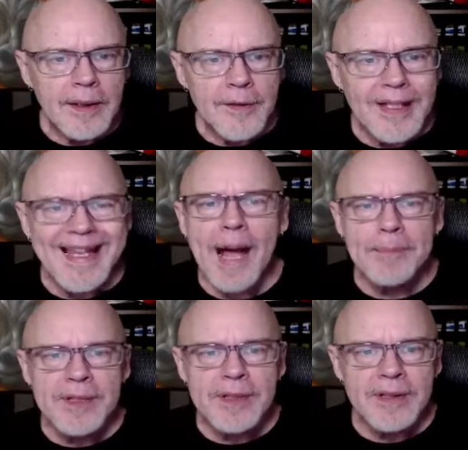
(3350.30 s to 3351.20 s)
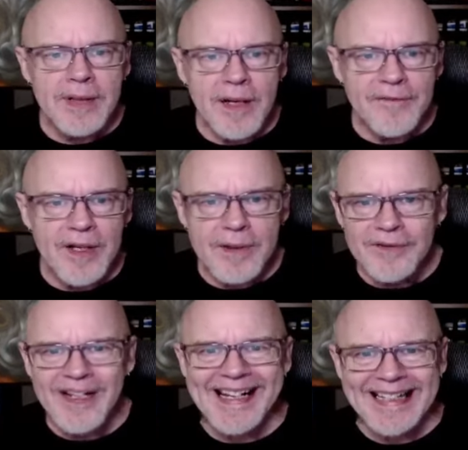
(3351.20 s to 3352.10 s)
The captain of the
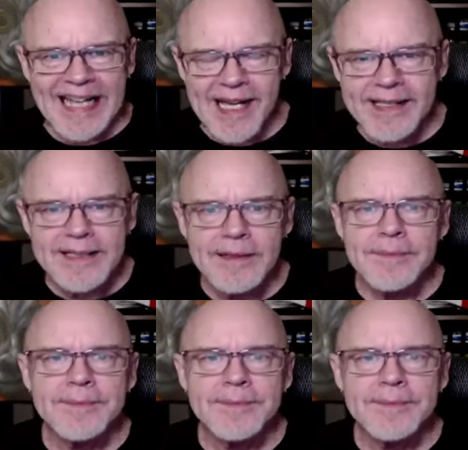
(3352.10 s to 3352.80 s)
Ringlight,